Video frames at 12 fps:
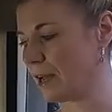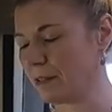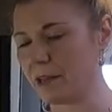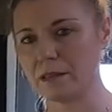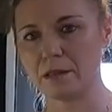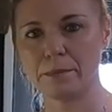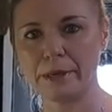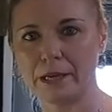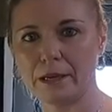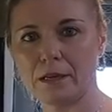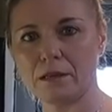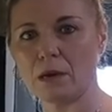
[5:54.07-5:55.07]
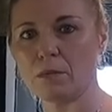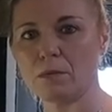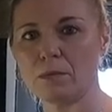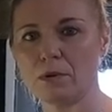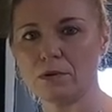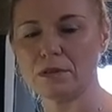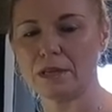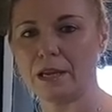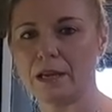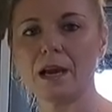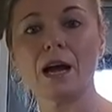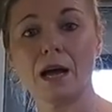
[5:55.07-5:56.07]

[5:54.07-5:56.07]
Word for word: I like the big double bowl sink.